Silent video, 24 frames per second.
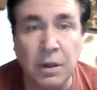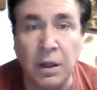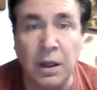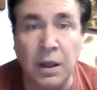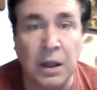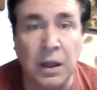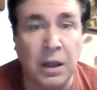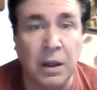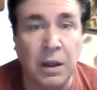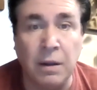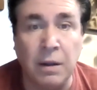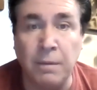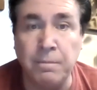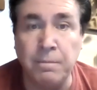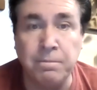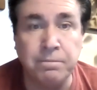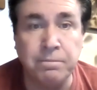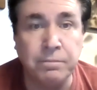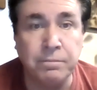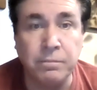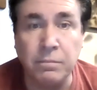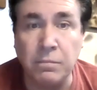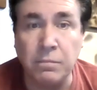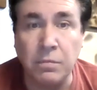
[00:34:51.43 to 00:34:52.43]

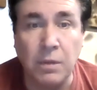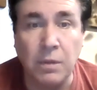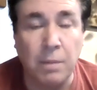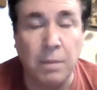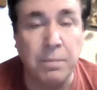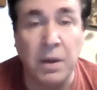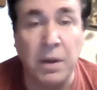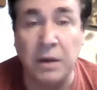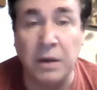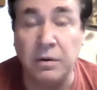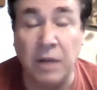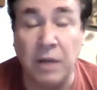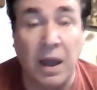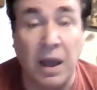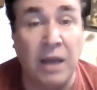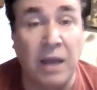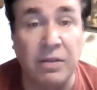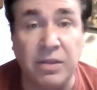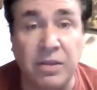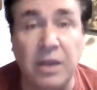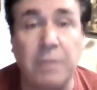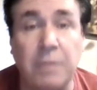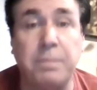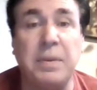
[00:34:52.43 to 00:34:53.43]
But I
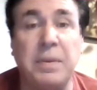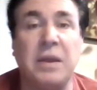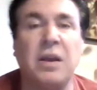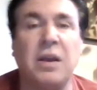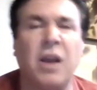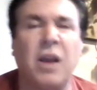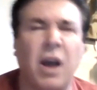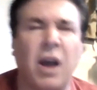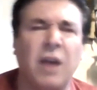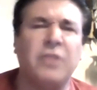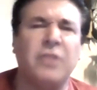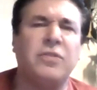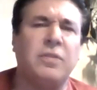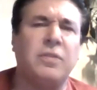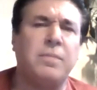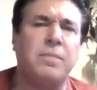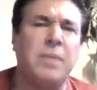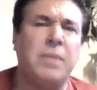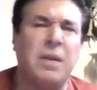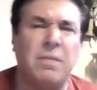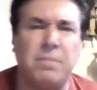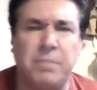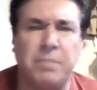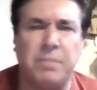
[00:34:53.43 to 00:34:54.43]
think because
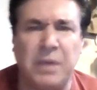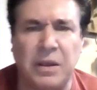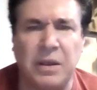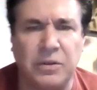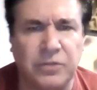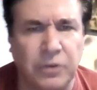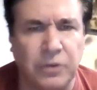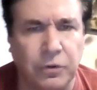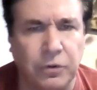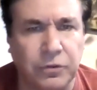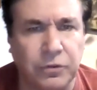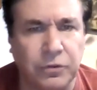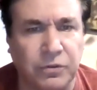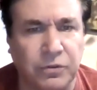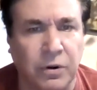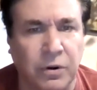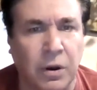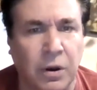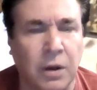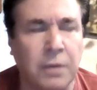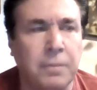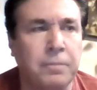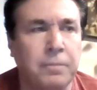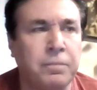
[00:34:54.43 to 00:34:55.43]
of him being so
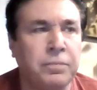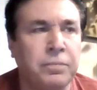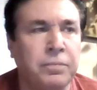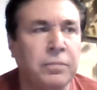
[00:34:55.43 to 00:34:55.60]
strong,